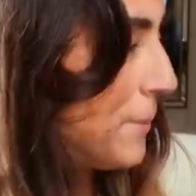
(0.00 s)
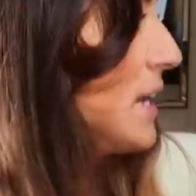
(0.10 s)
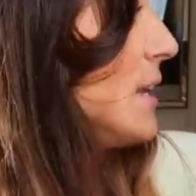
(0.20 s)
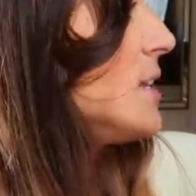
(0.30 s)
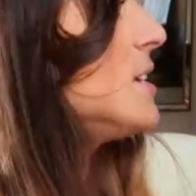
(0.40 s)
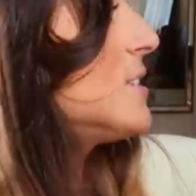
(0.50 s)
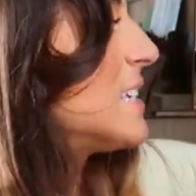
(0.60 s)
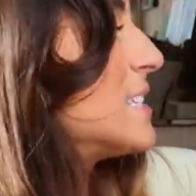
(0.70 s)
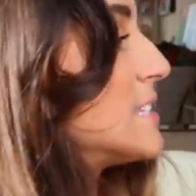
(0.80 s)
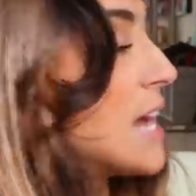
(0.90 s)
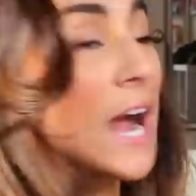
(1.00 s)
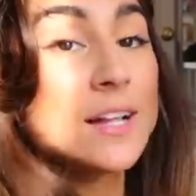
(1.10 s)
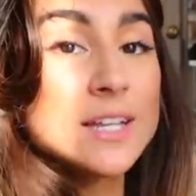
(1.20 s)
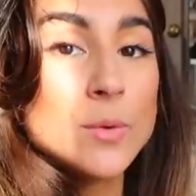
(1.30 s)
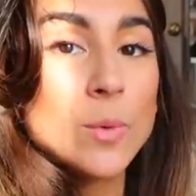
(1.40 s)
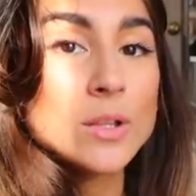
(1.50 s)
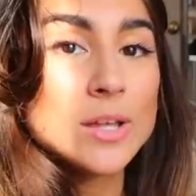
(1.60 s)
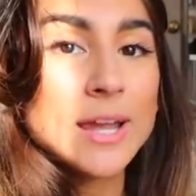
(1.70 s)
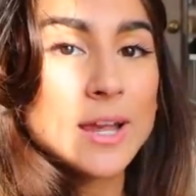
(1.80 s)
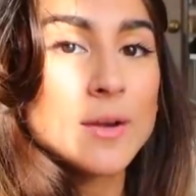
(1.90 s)
But it is exactly what
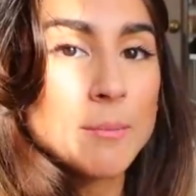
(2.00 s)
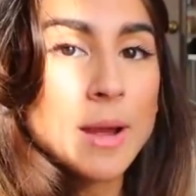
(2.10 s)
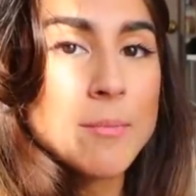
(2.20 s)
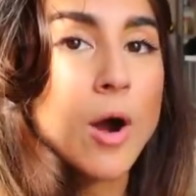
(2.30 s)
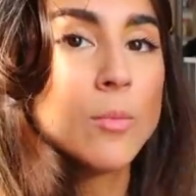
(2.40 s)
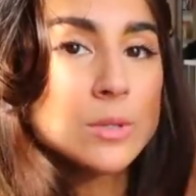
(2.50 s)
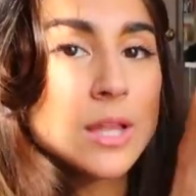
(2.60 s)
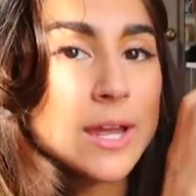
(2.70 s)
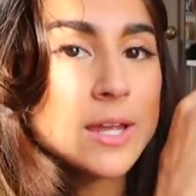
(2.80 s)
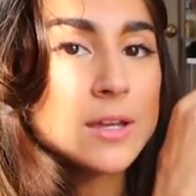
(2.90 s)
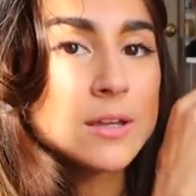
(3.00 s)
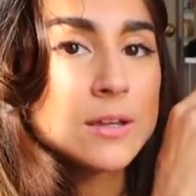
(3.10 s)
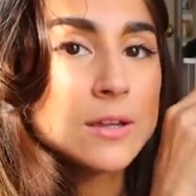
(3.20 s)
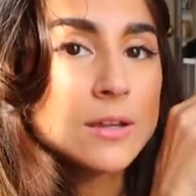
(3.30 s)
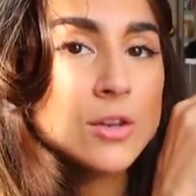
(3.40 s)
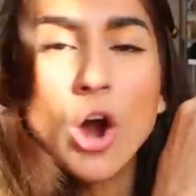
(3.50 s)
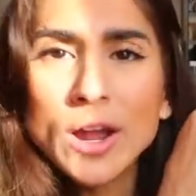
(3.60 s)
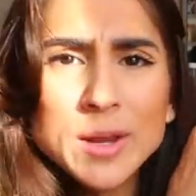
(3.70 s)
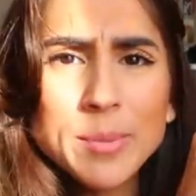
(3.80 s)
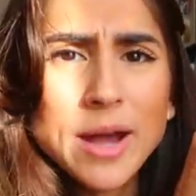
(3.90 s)
like my mom would like.
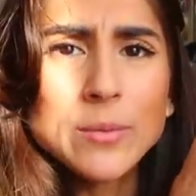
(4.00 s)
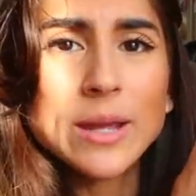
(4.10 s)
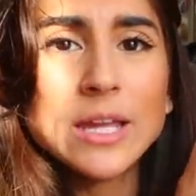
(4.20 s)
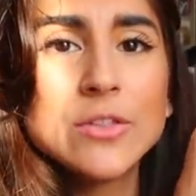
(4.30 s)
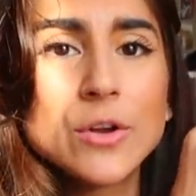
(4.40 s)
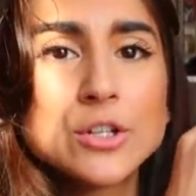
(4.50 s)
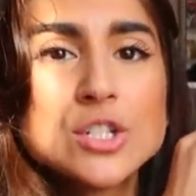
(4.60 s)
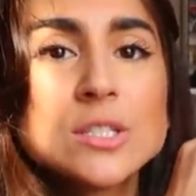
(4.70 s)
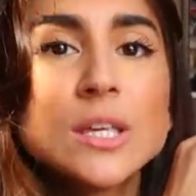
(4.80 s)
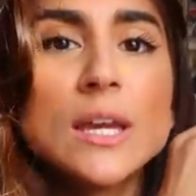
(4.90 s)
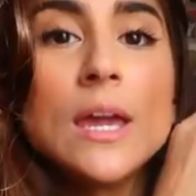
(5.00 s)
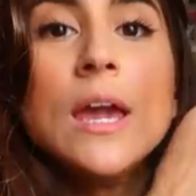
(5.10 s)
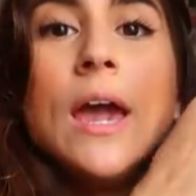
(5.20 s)
Not in a bad way either, just like